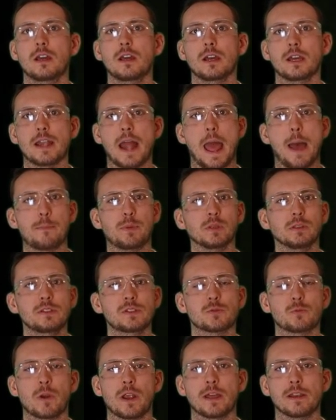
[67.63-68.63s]
an apple
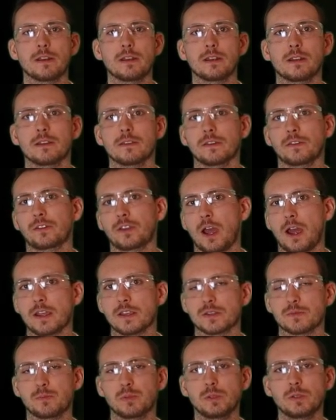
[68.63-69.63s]
is red, the sky
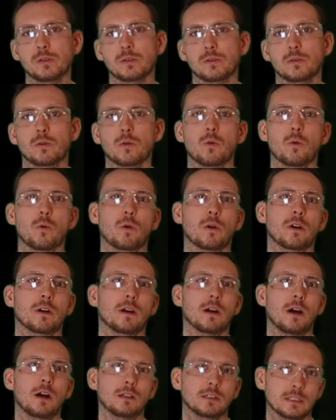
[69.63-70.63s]
is blue, or
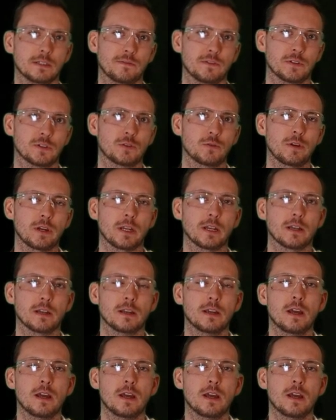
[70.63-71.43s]
a leaf is green.